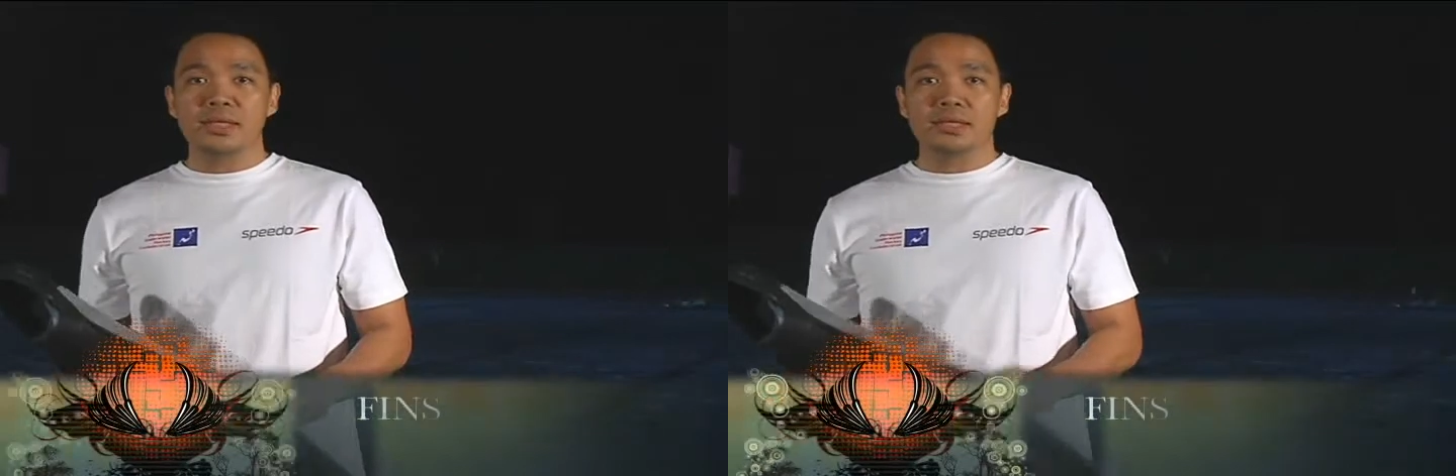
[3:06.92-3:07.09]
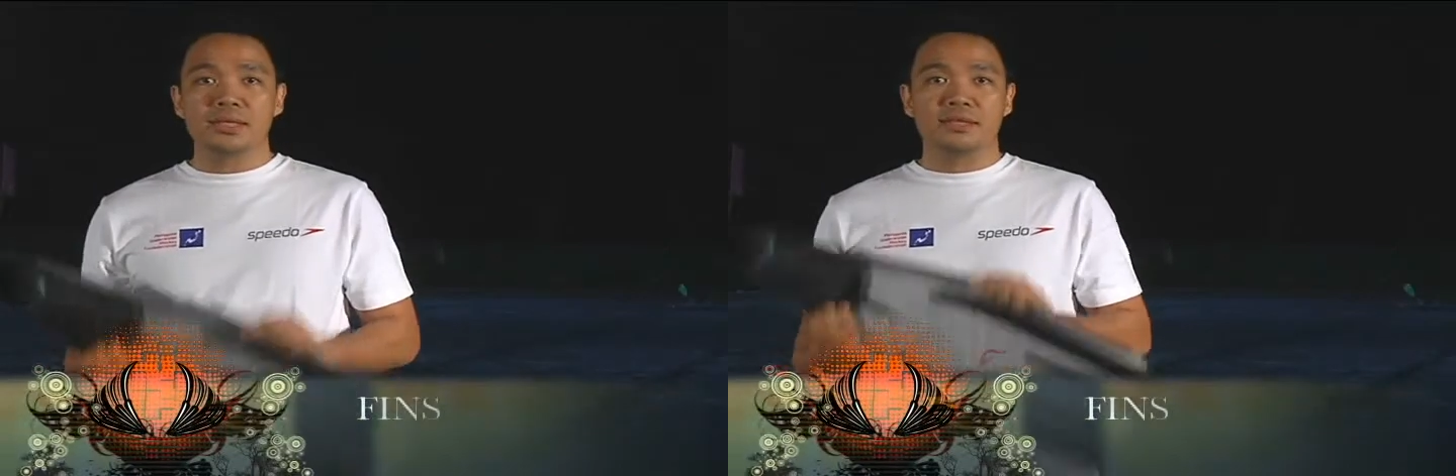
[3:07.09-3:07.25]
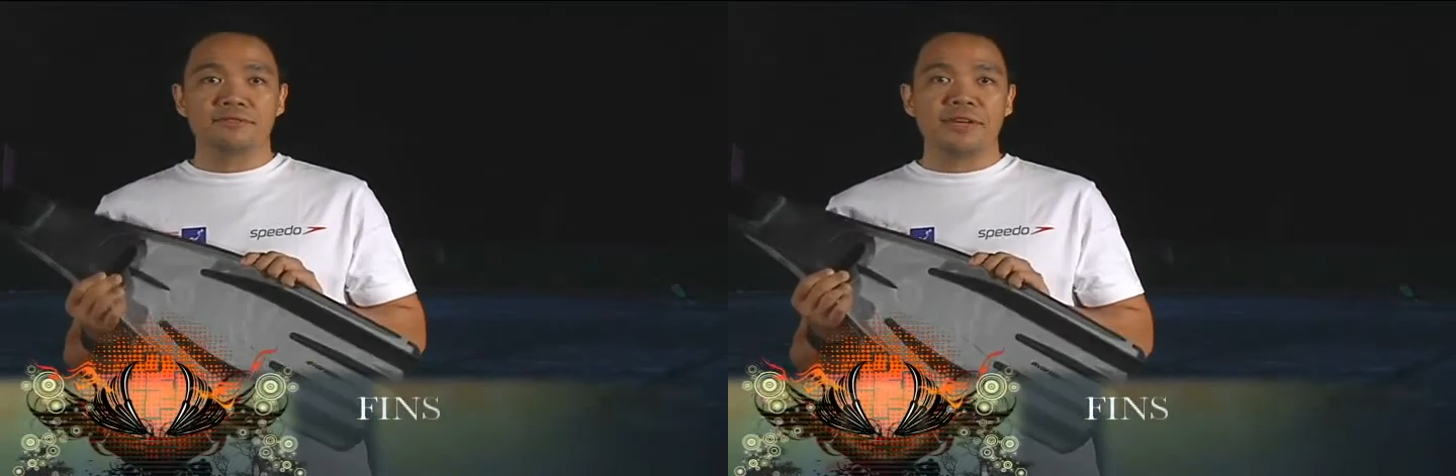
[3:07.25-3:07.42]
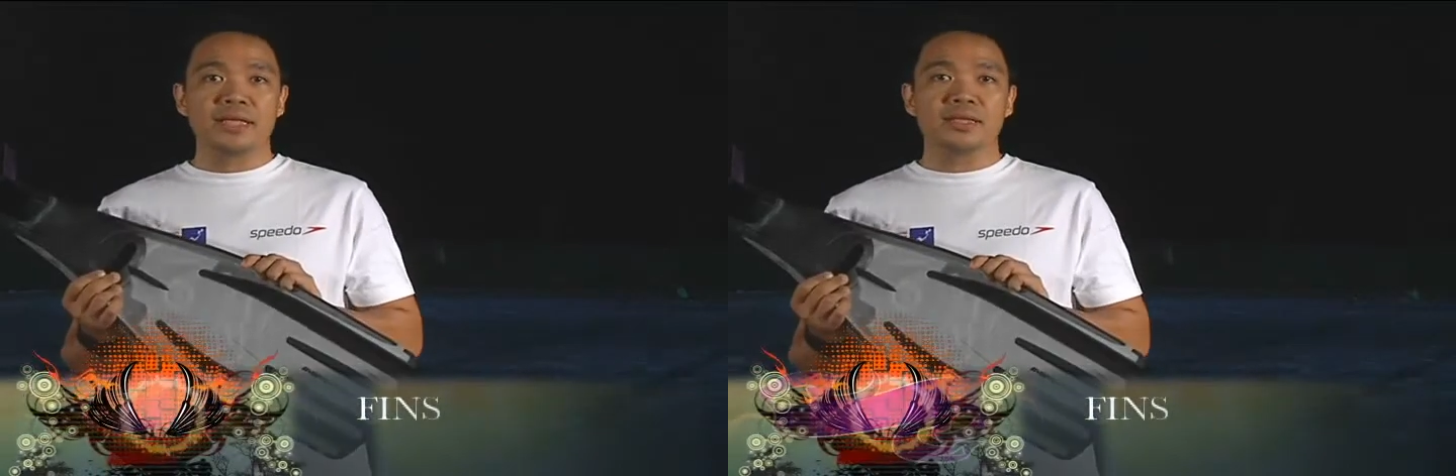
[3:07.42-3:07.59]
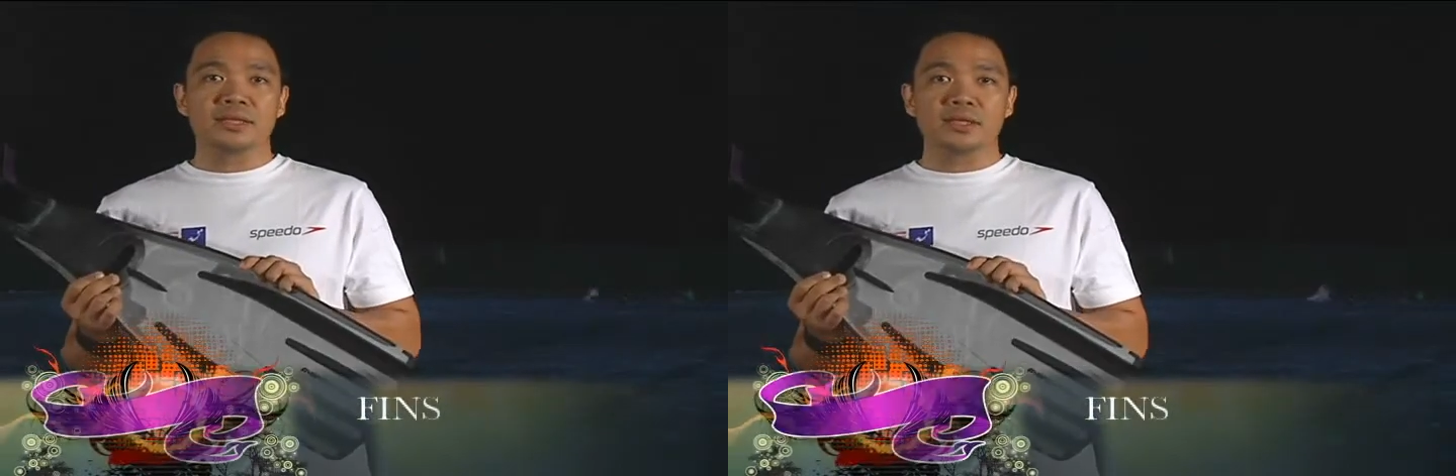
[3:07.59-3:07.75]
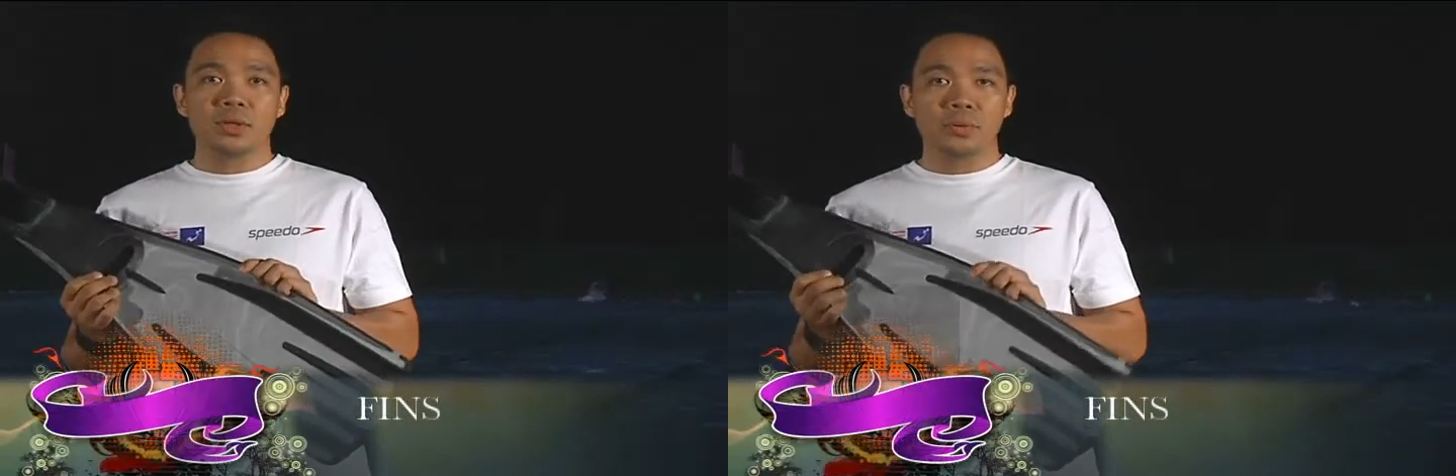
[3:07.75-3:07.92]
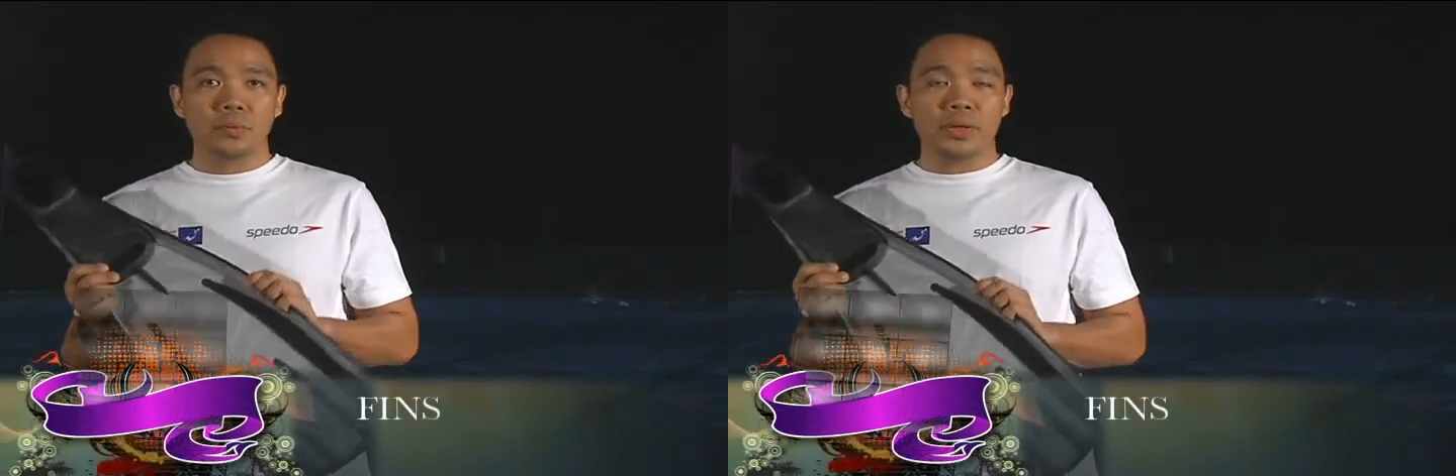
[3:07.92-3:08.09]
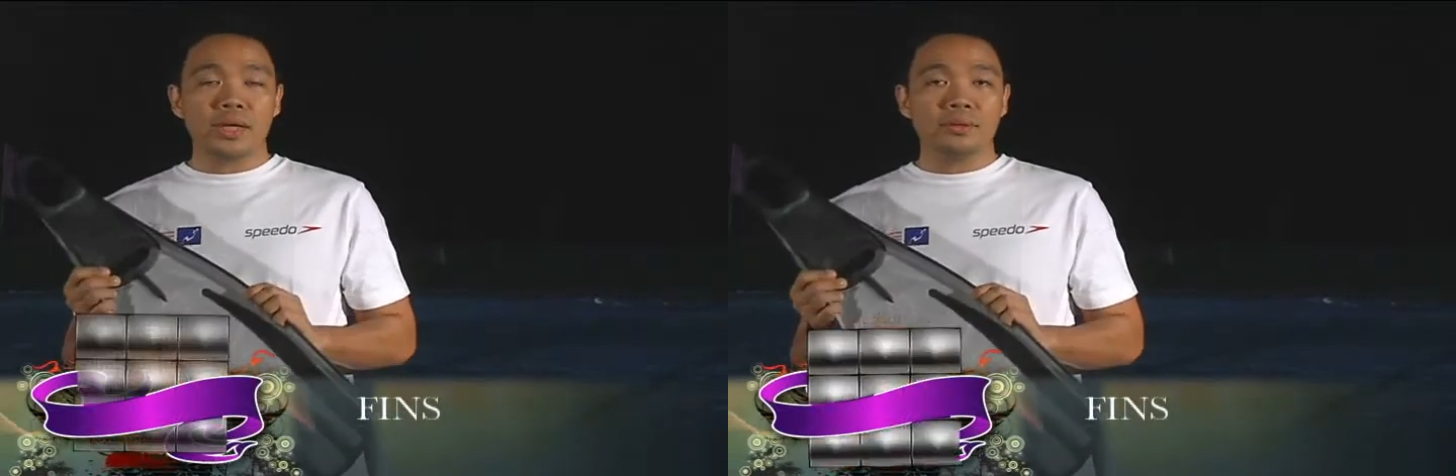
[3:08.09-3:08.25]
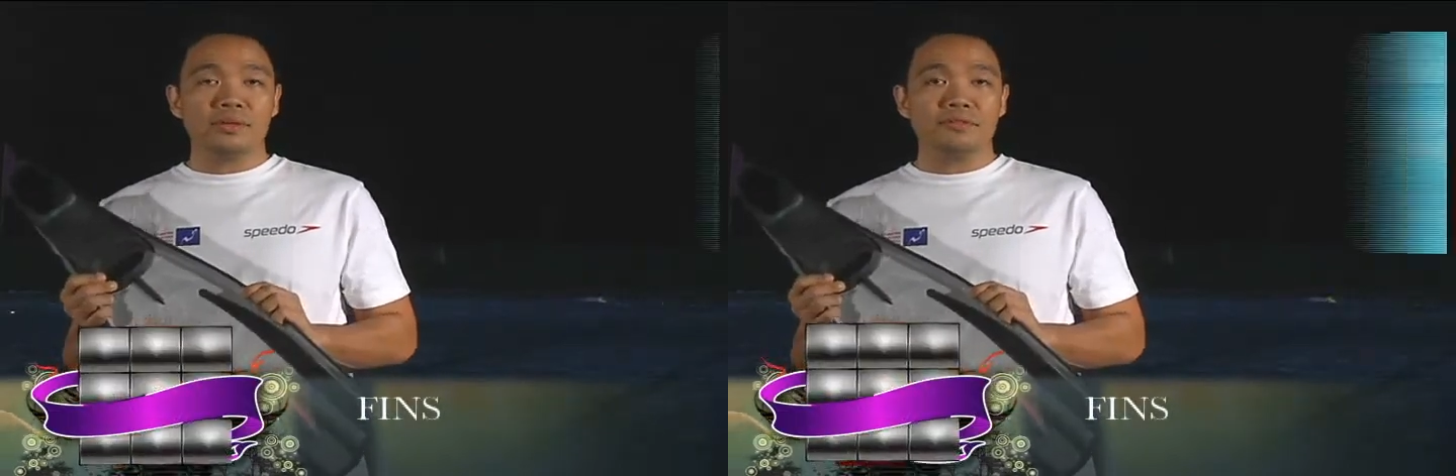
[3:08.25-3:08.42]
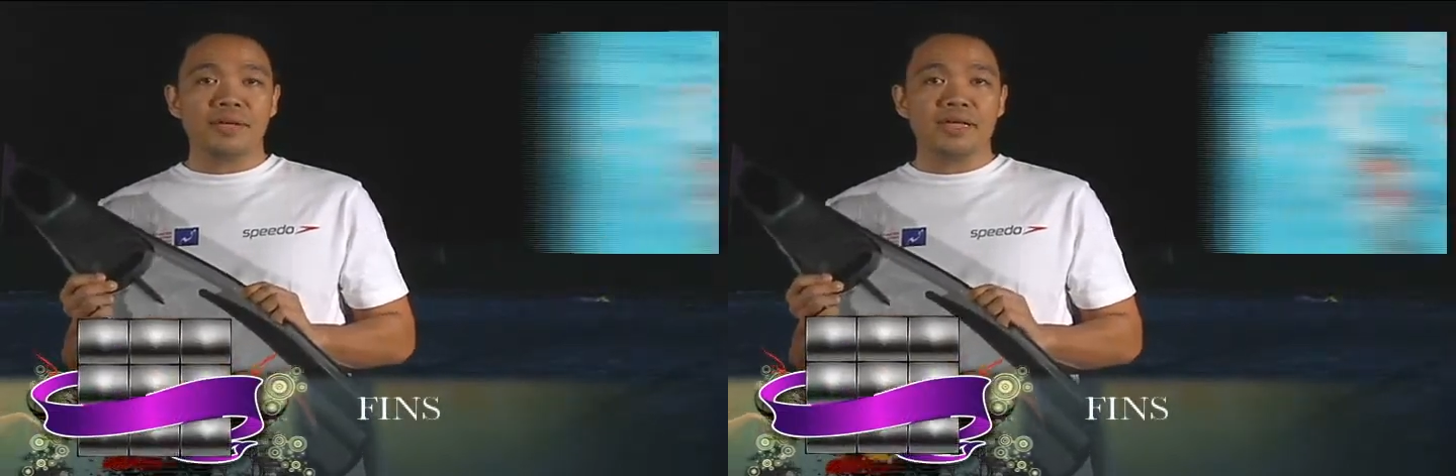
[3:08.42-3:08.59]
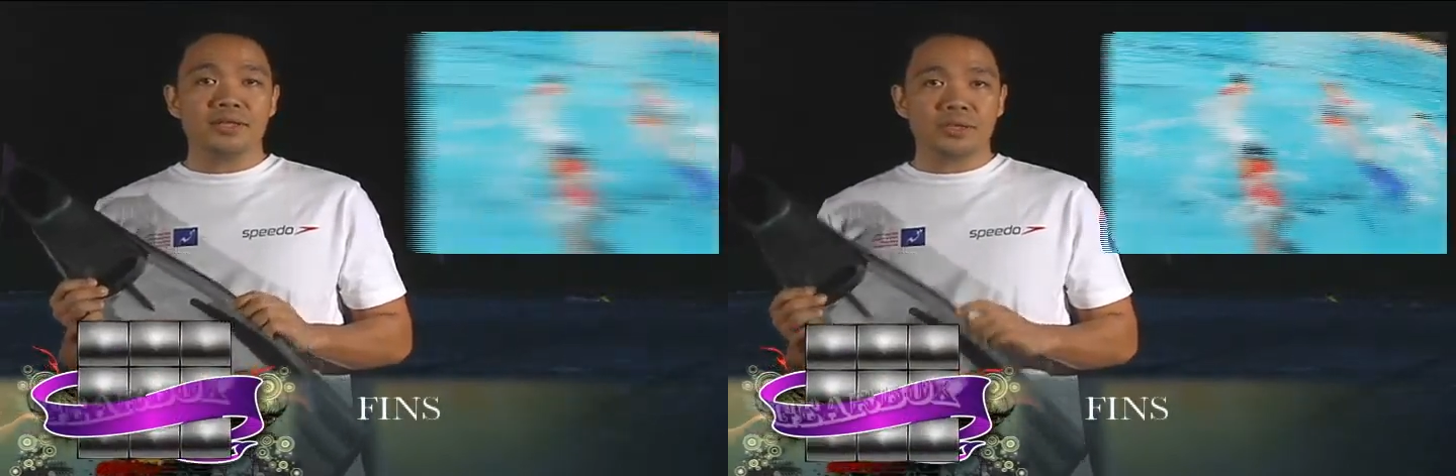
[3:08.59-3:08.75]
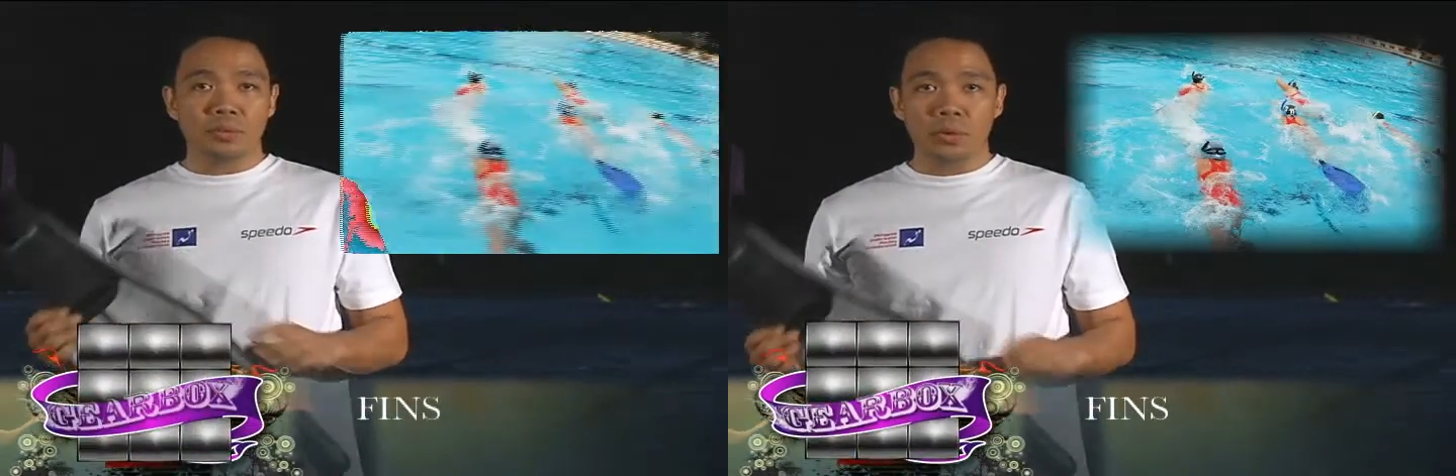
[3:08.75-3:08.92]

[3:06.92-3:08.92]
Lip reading: is fins. Without the fins,